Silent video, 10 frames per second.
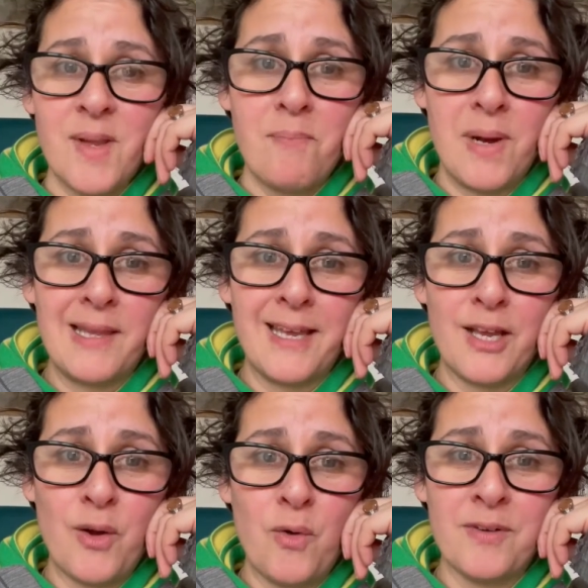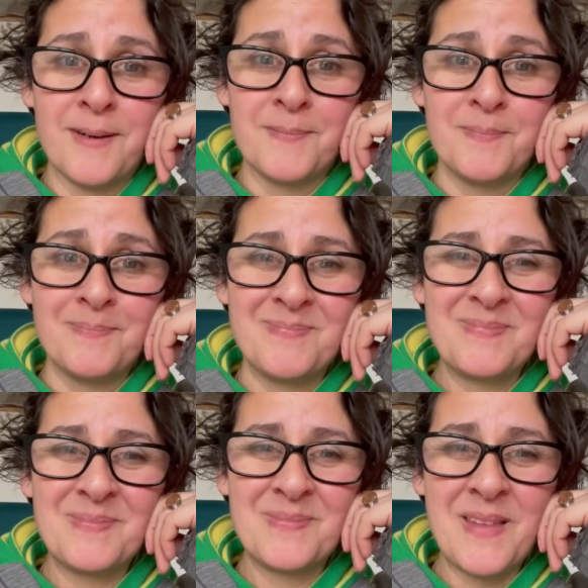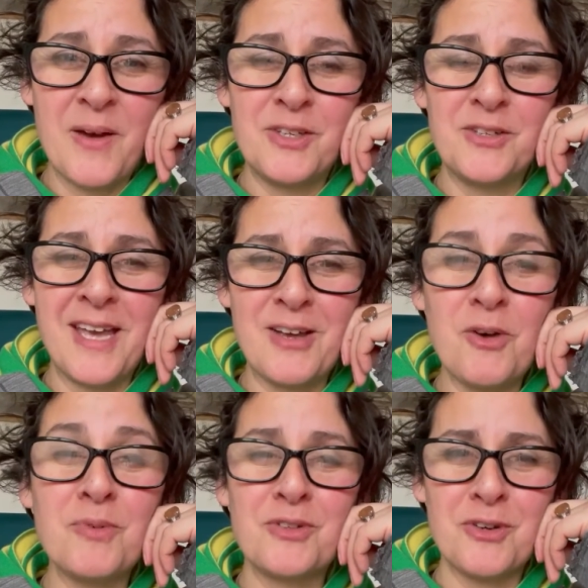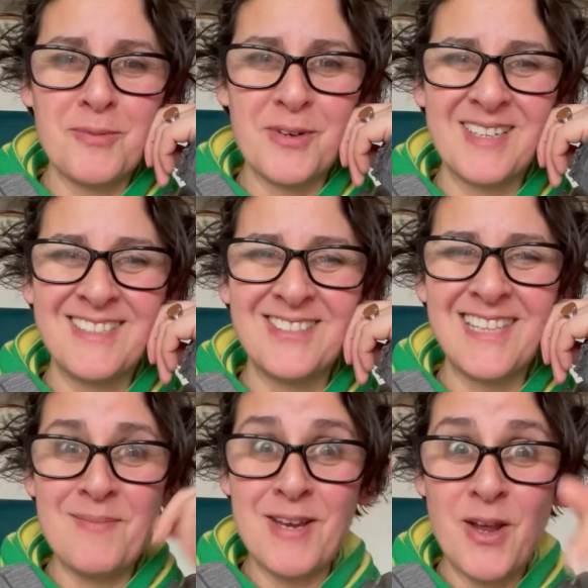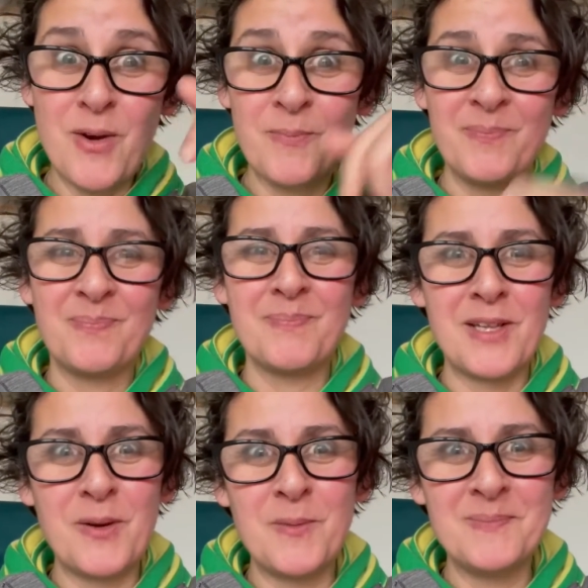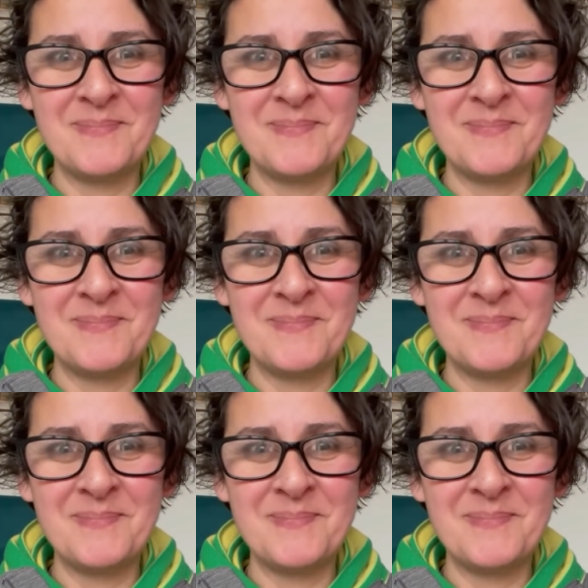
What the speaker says: mulling it over. How are you getting on with your book? Do let me know below.